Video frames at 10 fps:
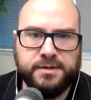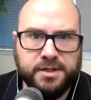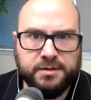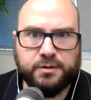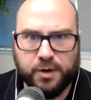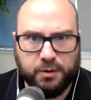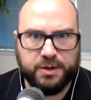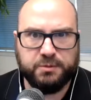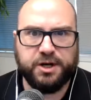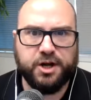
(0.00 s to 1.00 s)
And what
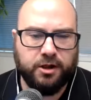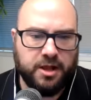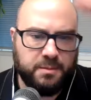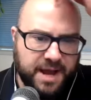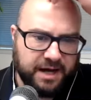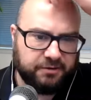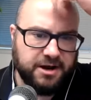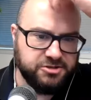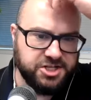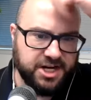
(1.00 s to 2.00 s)
we would call a
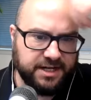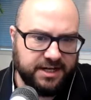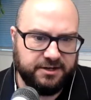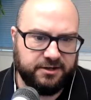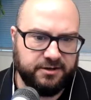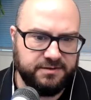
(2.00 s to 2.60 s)
background check here.